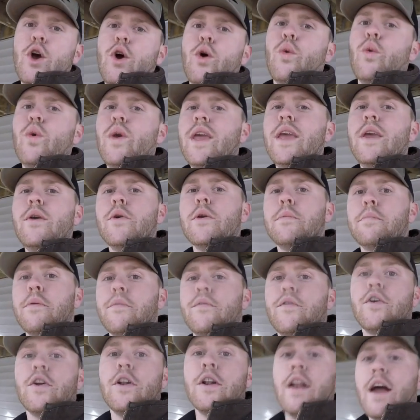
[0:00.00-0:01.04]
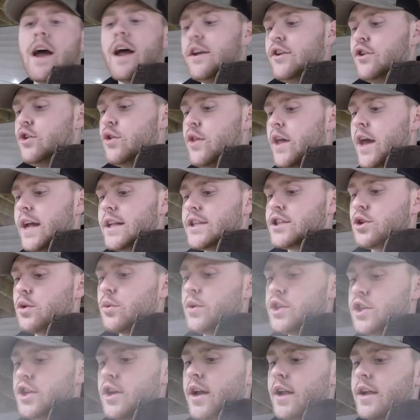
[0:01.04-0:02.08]
We would prefer to not do that. So
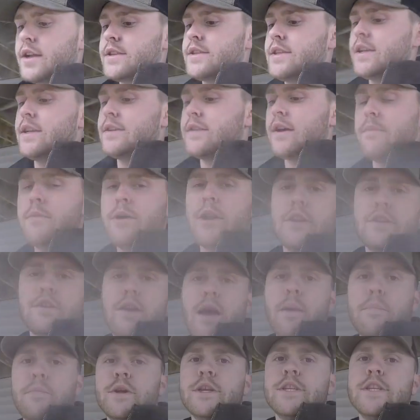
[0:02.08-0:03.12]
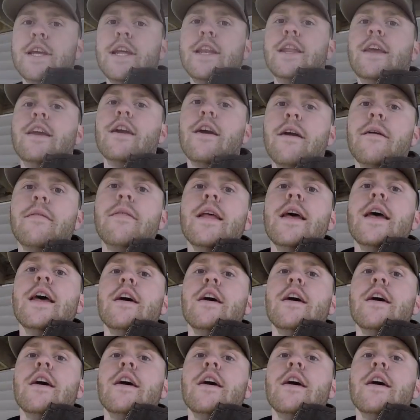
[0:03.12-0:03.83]
what you're going to see is I'm going to drop this in here.